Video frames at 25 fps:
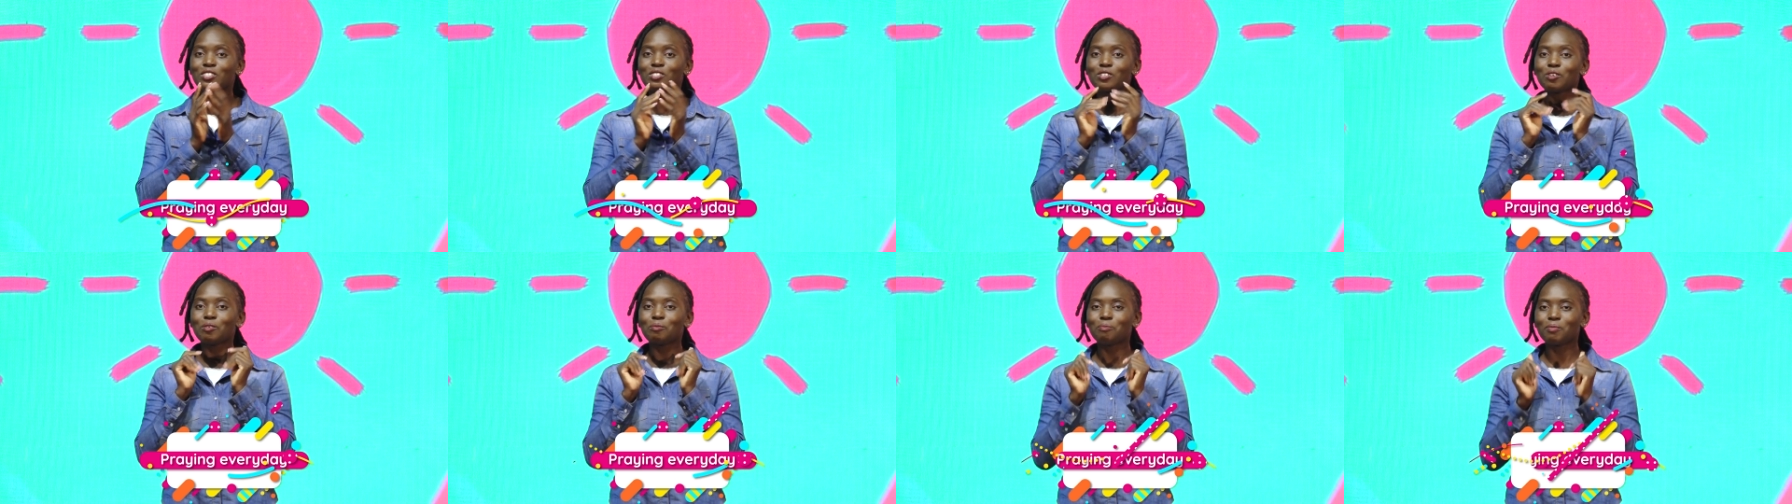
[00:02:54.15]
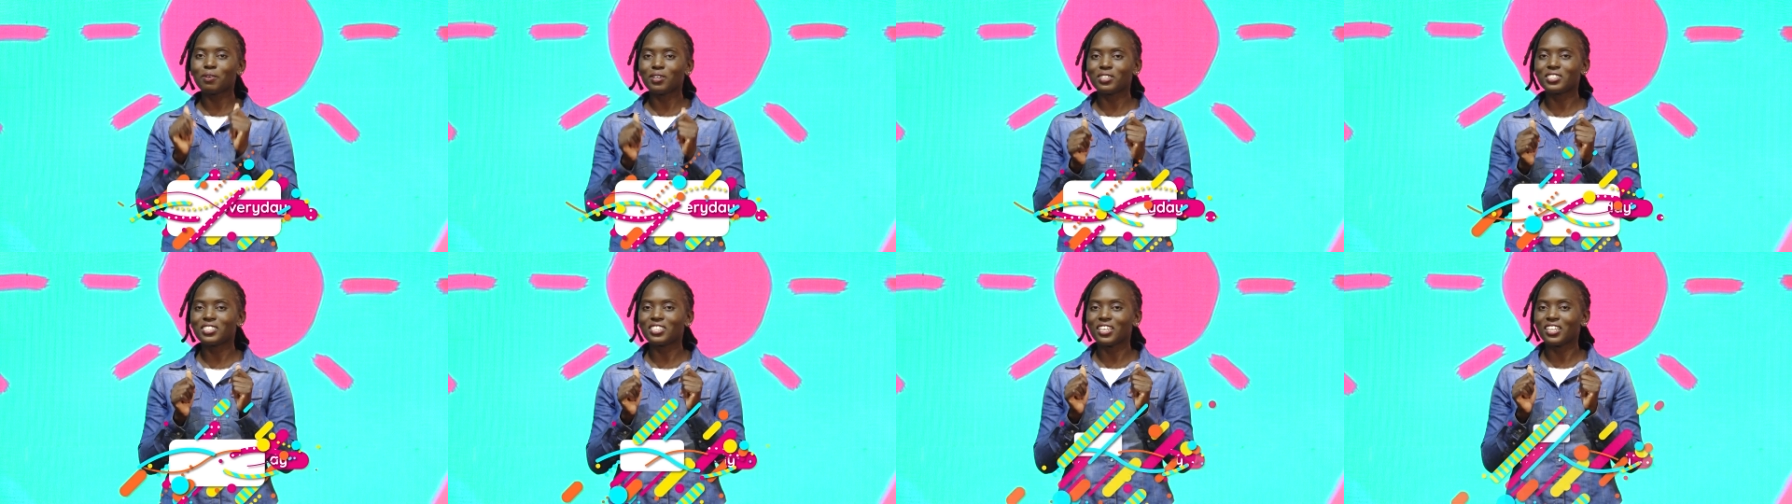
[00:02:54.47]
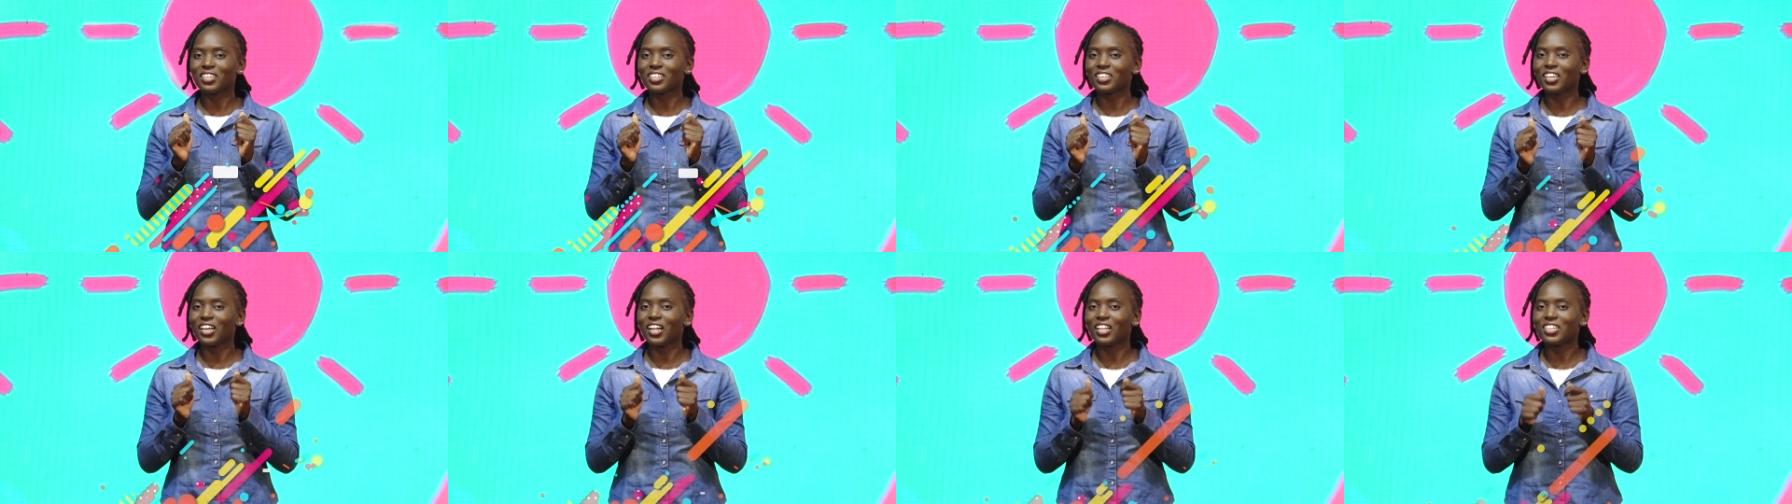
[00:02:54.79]
So boys
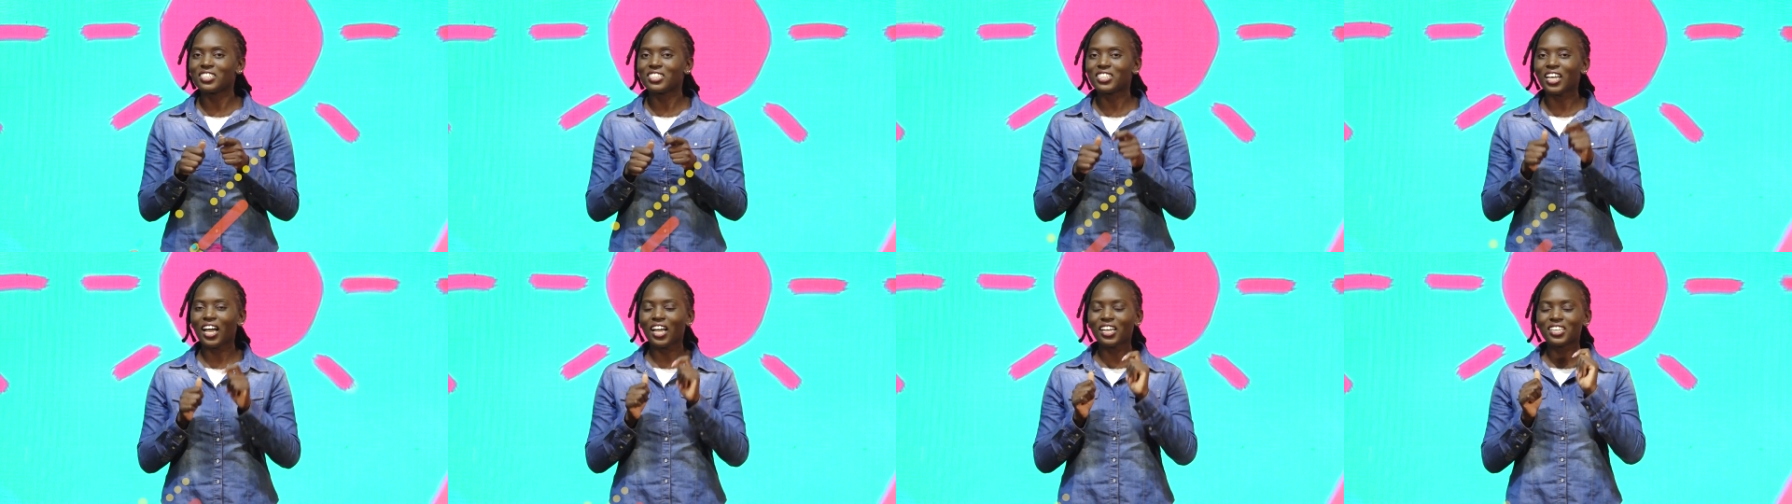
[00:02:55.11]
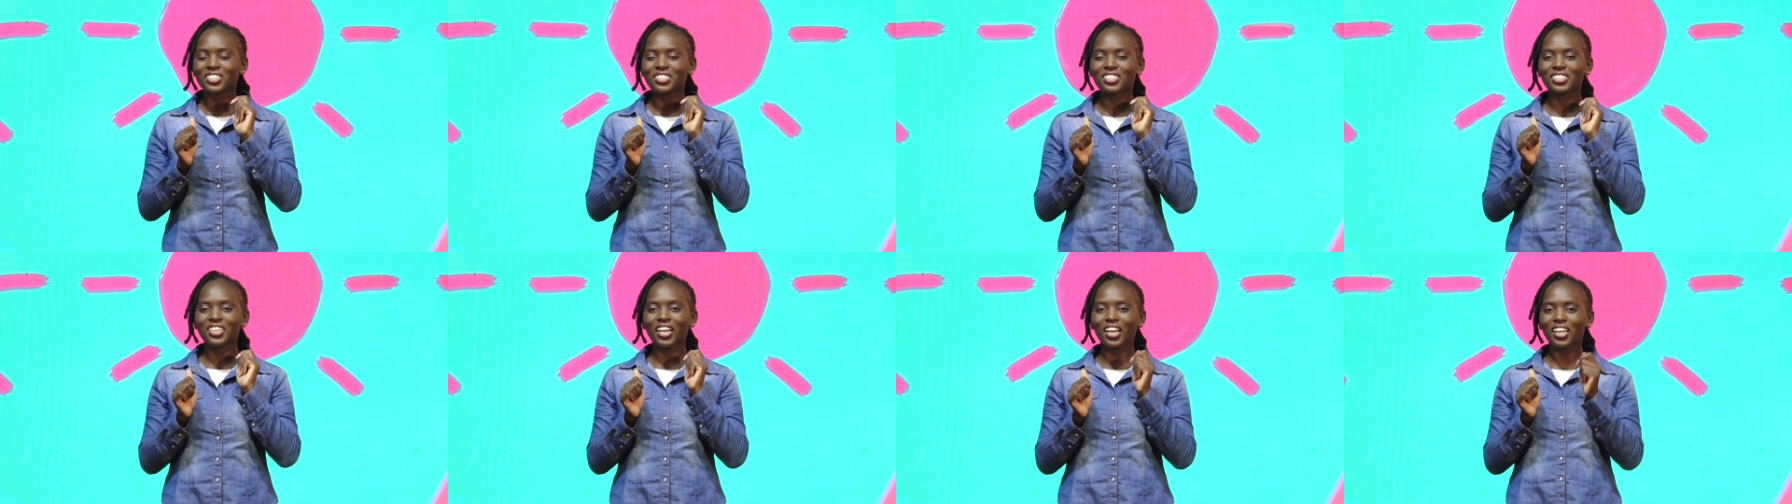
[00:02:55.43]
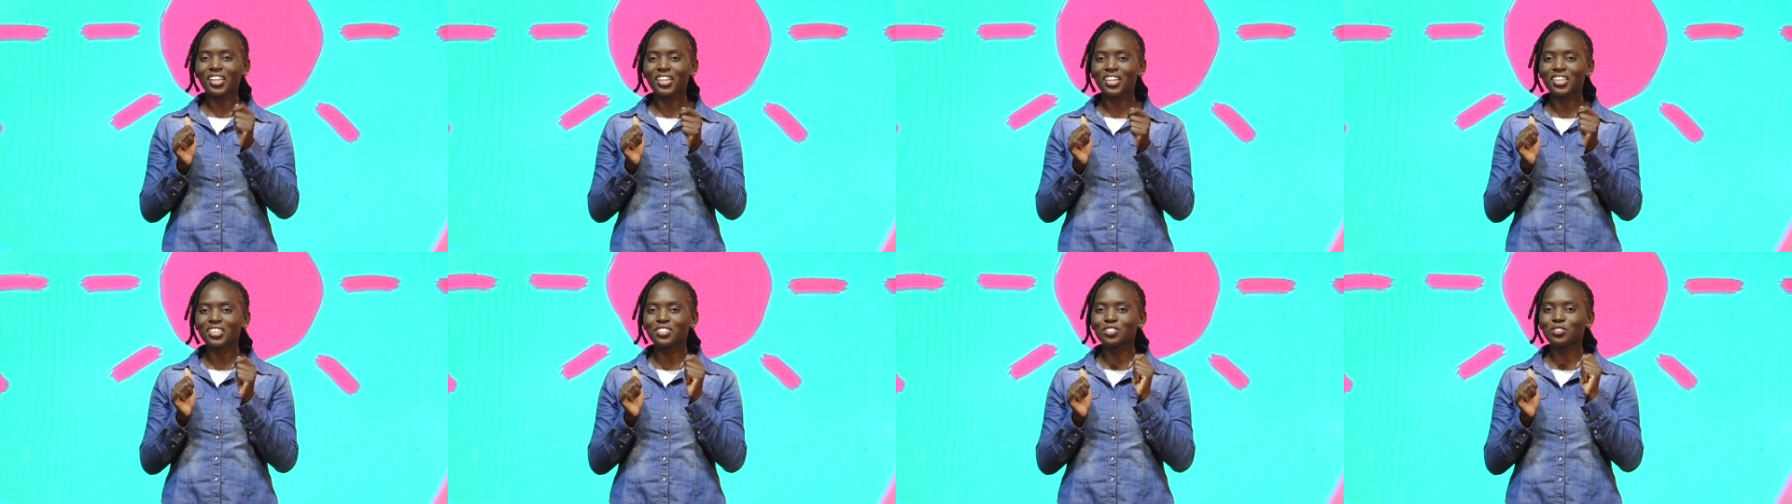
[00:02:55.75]
and girls, I
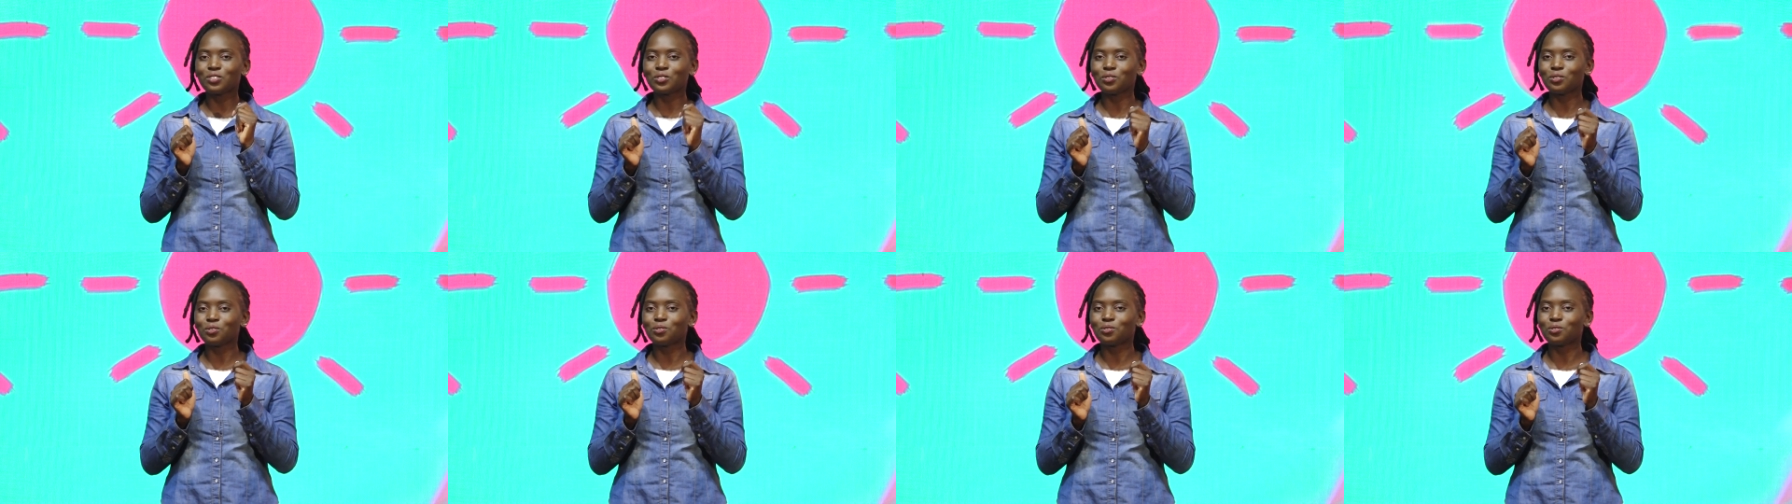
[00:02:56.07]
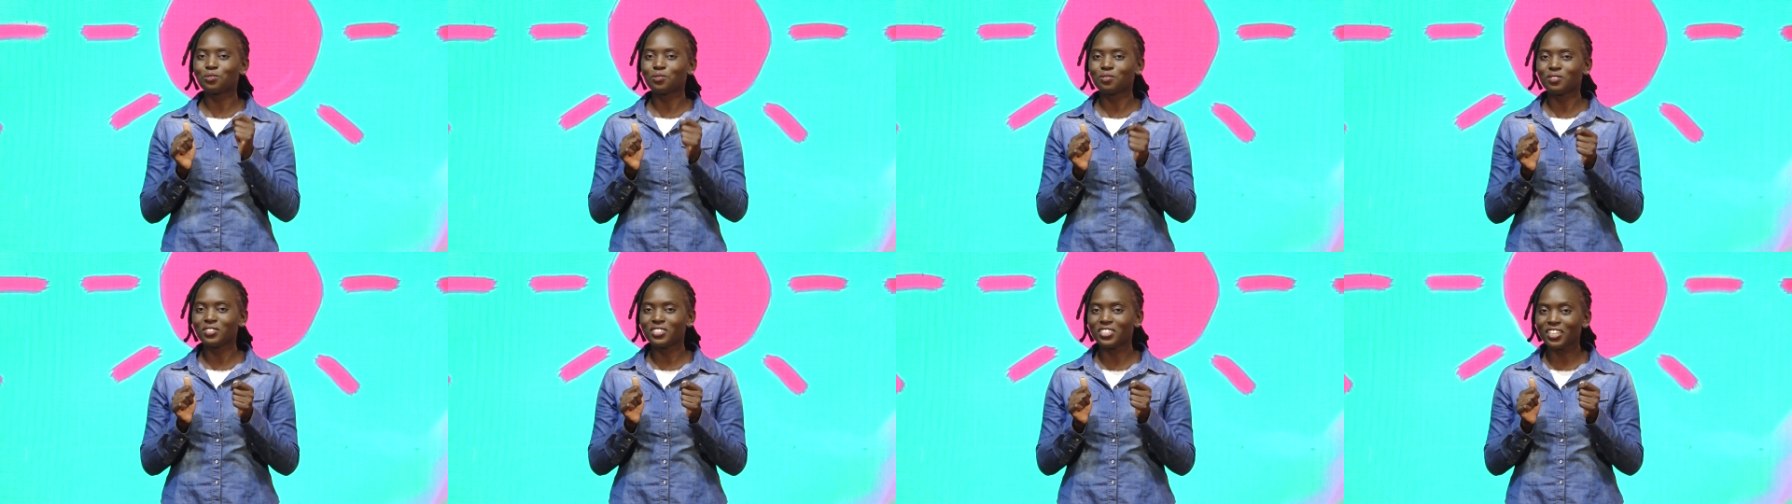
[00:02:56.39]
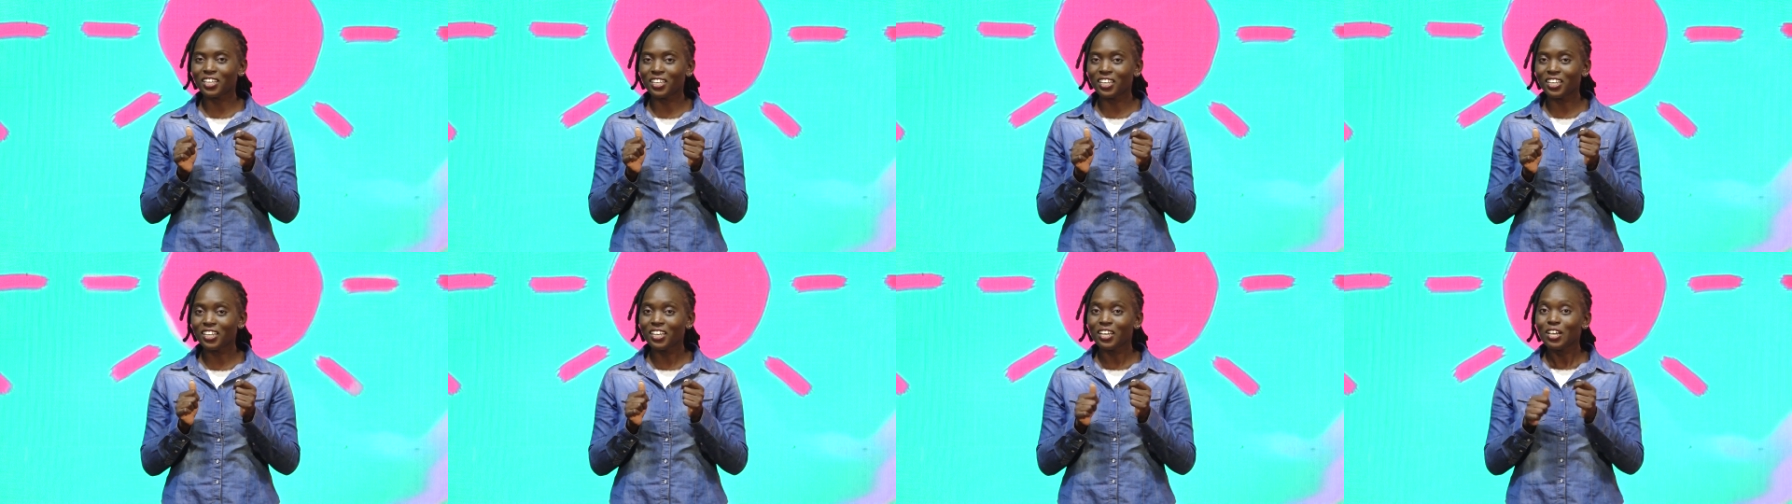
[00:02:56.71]
challenge you
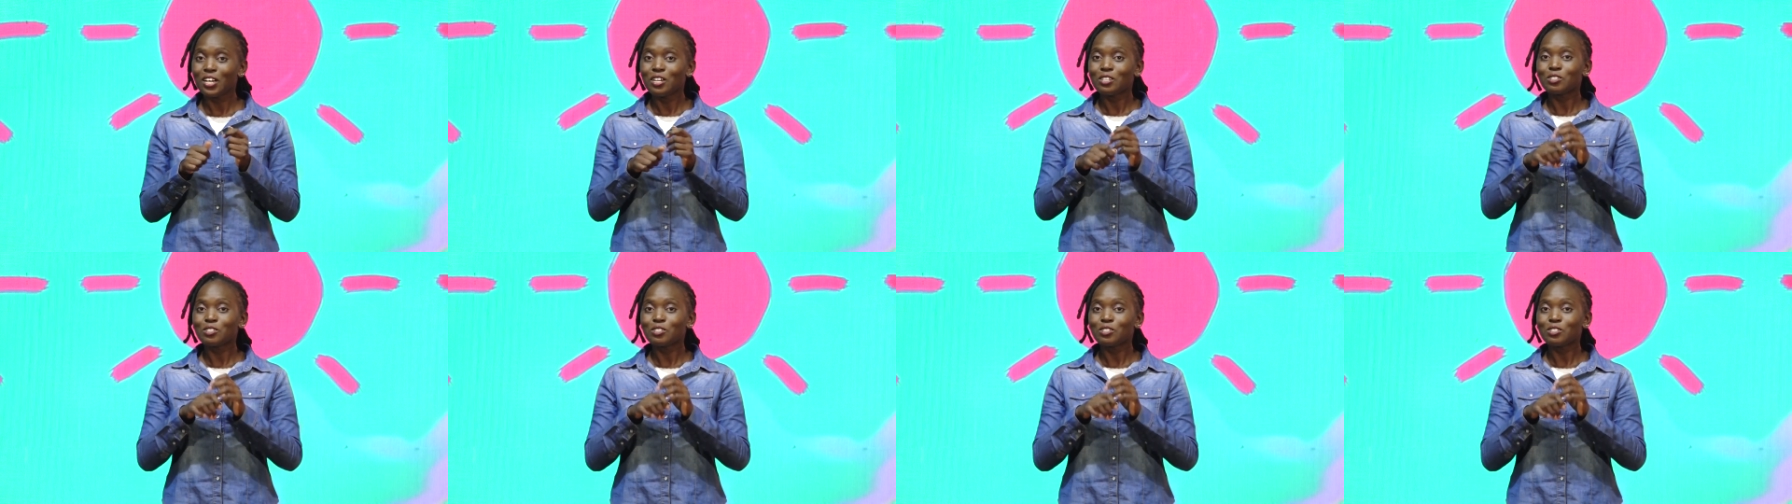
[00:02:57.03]
today